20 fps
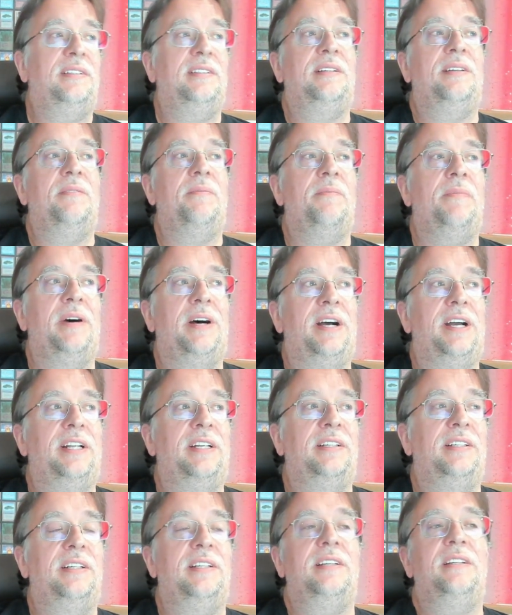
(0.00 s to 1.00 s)
But
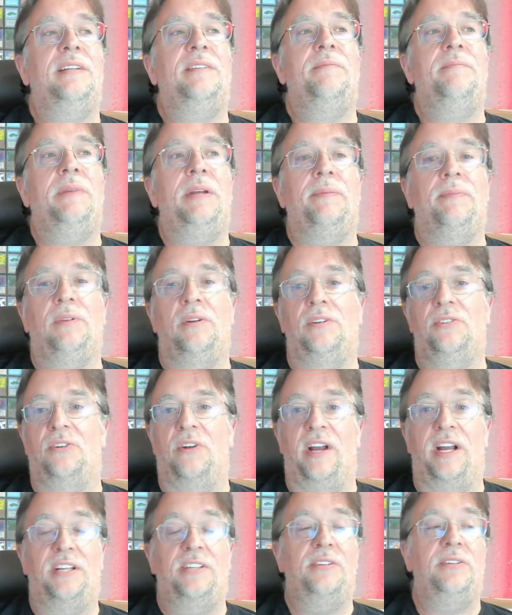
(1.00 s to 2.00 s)
people are
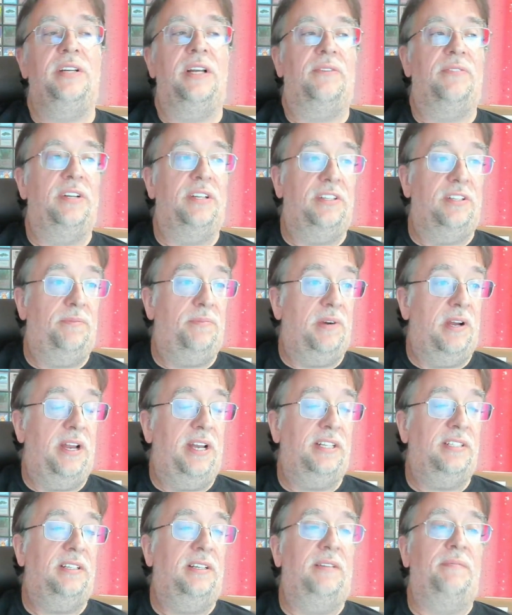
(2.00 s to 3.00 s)
trying to get rid of their
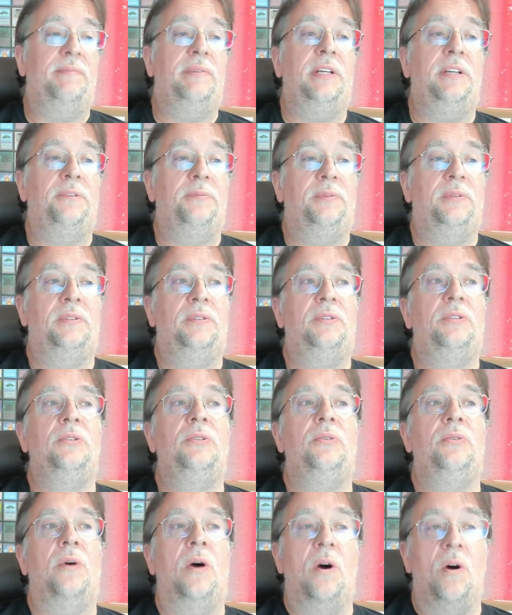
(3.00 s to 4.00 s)
product, and people
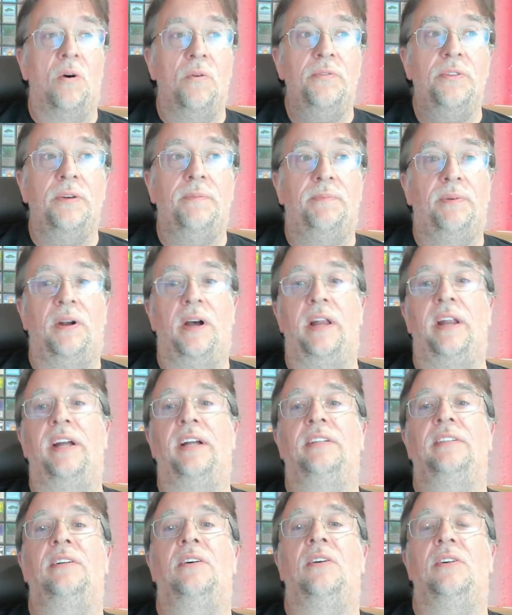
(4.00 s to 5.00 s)
who own the
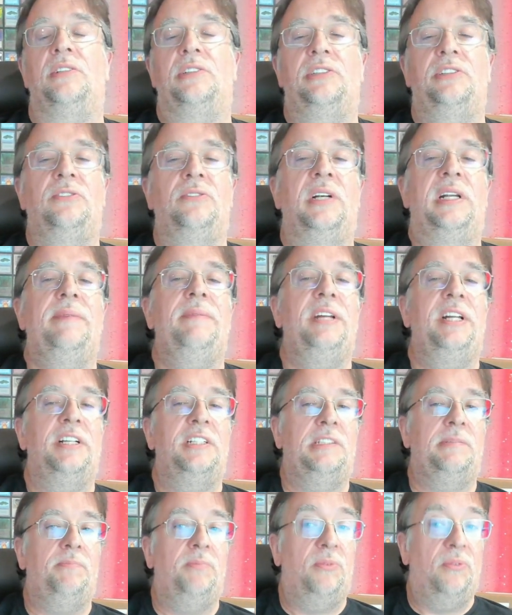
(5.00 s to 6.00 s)
product are screaming
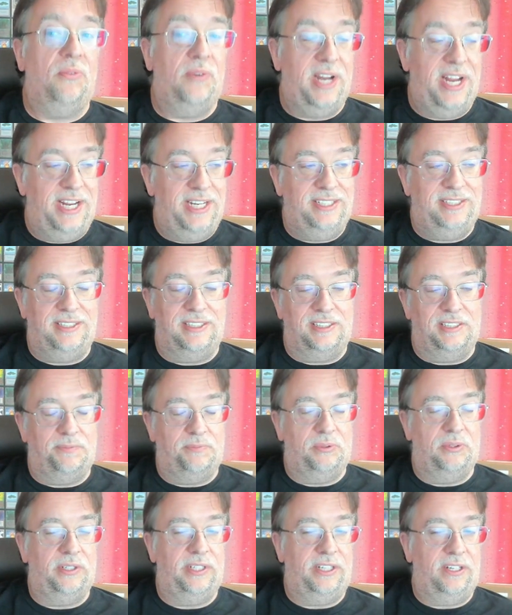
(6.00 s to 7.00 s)
its praises
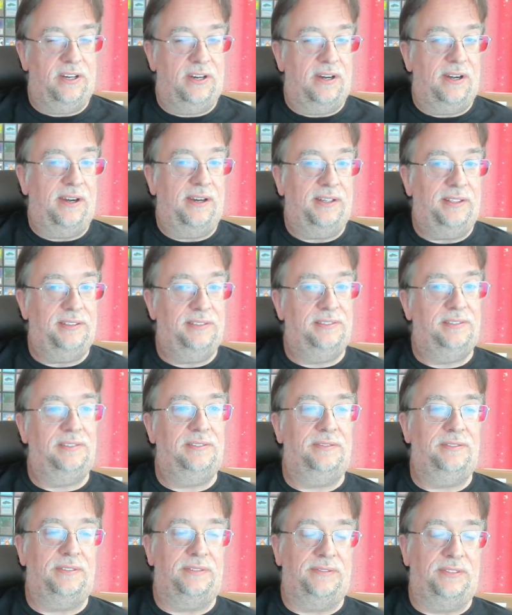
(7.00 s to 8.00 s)
pretty hard.
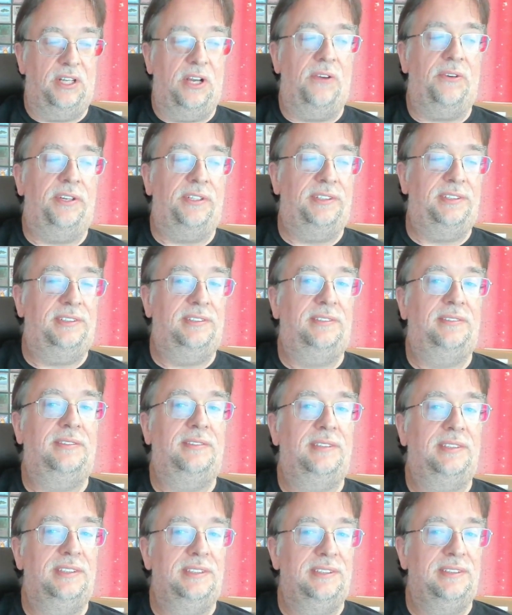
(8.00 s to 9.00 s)
You've noticed,
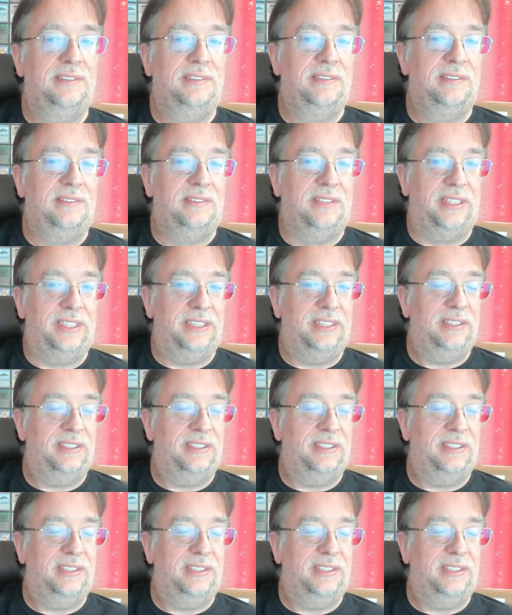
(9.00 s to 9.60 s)
right?